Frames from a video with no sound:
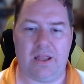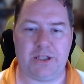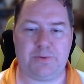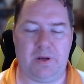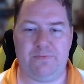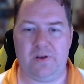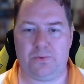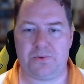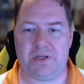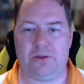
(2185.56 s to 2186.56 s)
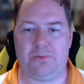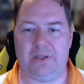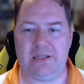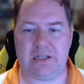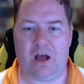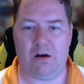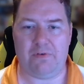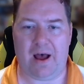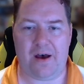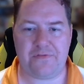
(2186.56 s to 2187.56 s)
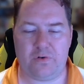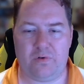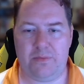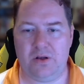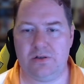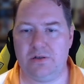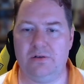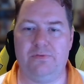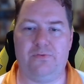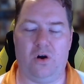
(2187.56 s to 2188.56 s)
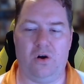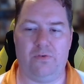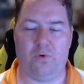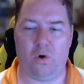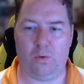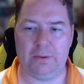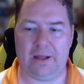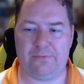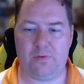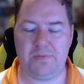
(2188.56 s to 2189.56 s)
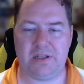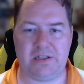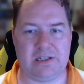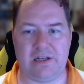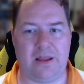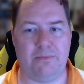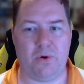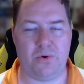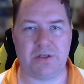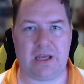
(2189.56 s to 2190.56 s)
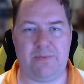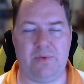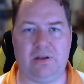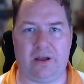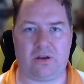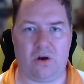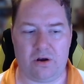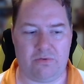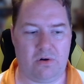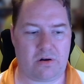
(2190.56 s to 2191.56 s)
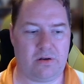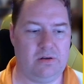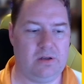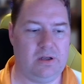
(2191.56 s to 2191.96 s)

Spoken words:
The 25th will see the release of Afterimage for all platforms. This is another Modus game one, like God of Rock.